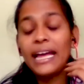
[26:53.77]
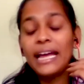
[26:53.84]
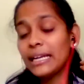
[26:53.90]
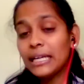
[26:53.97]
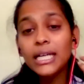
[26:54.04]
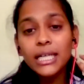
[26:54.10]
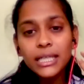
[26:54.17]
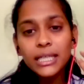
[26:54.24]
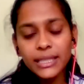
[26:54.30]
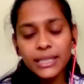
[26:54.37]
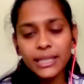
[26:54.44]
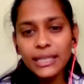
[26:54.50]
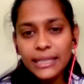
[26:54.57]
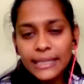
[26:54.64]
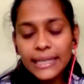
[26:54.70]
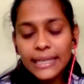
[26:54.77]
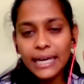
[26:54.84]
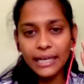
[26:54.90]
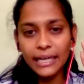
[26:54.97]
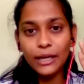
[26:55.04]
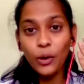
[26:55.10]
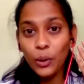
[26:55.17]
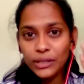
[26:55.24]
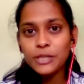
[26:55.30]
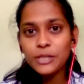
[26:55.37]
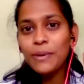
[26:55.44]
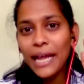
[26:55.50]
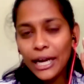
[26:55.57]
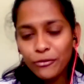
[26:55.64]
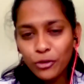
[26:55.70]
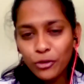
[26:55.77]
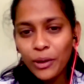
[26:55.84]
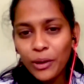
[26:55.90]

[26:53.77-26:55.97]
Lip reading: And really, on this platform,